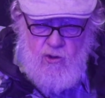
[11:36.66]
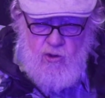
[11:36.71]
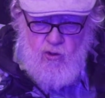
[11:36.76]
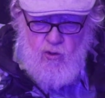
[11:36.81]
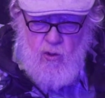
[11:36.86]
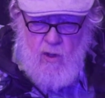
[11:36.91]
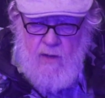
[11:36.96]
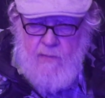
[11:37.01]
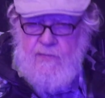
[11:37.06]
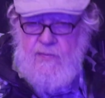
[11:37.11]

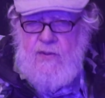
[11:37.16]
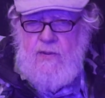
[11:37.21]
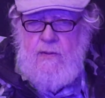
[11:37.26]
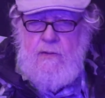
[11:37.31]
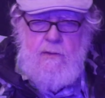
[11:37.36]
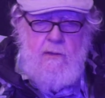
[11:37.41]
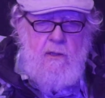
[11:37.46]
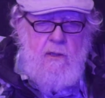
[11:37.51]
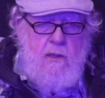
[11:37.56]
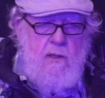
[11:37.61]
drip.
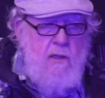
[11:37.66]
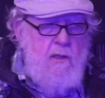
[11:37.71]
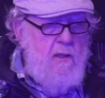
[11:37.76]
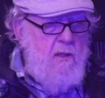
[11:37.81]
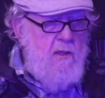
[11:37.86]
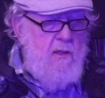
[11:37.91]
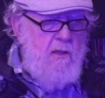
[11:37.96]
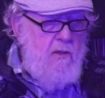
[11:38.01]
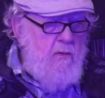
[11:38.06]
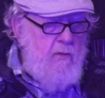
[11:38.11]

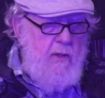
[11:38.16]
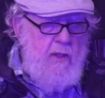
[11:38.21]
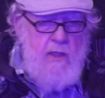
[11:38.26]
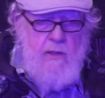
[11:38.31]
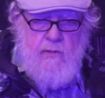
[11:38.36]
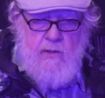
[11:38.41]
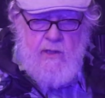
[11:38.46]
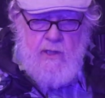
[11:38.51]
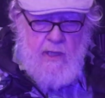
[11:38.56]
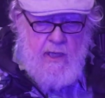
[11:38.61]
We
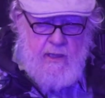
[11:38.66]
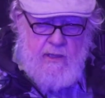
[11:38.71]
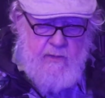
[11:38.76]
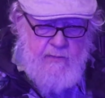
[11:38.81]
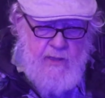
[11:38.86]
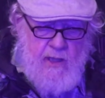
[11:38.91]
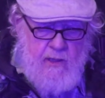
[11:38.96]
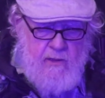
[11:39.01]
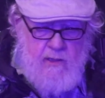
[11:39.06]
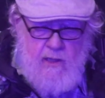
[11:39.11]
never talked
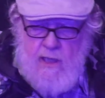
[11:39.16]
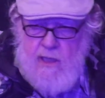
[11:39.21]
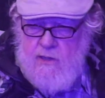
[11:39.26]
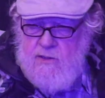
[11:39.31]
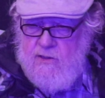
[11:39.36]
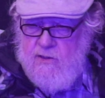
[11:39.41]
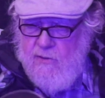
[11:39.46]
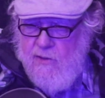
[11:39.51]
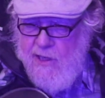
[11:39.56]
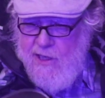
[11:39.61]
about that,
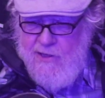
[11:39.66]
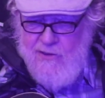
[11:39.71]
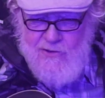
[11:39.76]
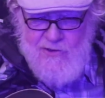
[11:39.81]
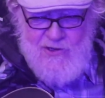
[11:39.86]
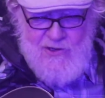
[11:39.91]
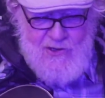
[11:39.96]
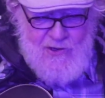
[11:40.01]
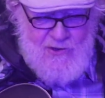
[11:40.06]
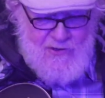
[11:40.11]
so I
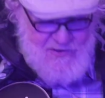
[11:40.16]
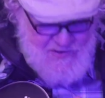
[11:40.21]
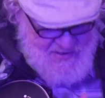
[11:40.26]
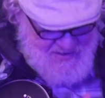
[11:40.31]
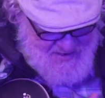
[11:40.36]
don't know.